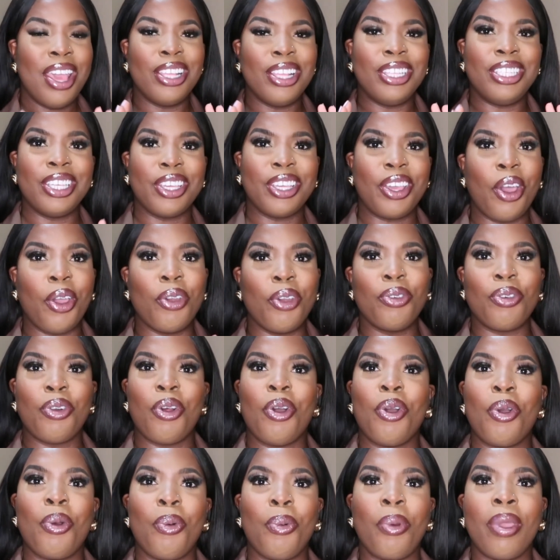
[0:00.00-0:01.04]
to go
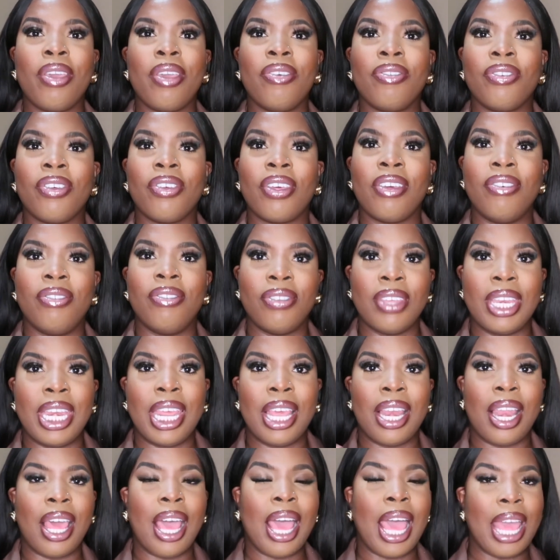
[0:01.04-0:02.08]
wrong with
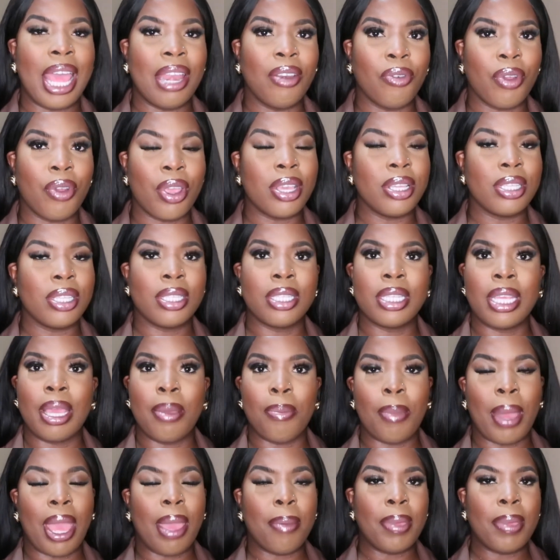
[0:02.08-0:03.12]
vanilla and rose,
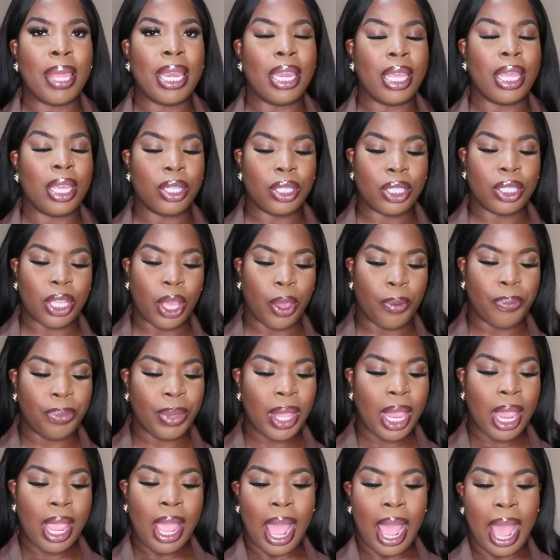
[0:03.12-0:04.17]
in my opinion. So
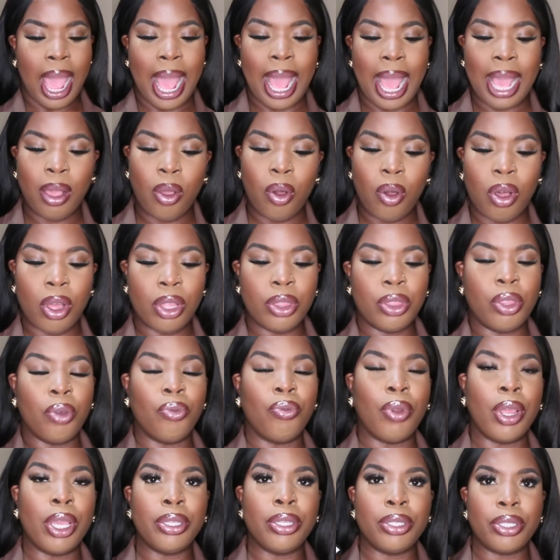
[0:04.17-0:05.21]
I got the
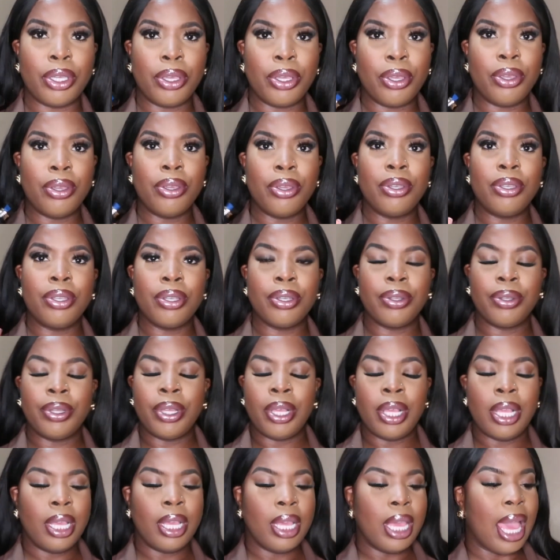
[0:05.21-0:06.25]
rose oud
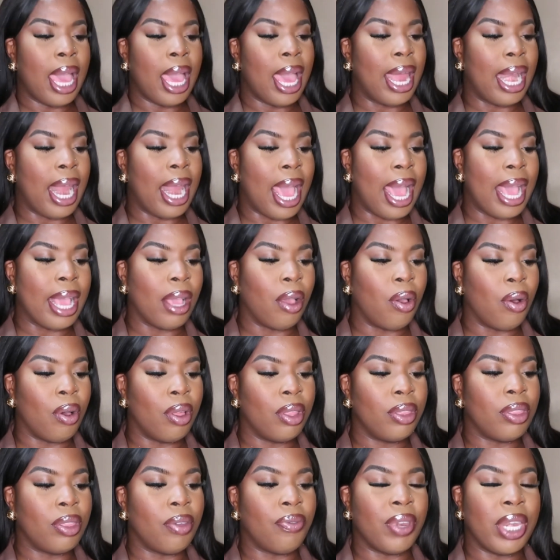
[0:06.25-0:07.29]
and I
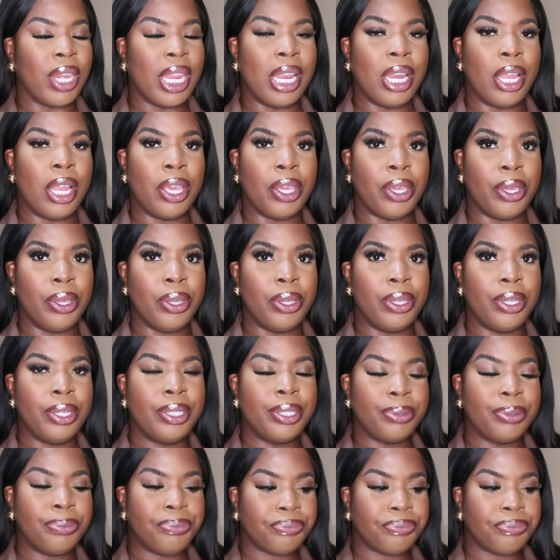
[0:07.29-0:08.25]
got the vanilla oud.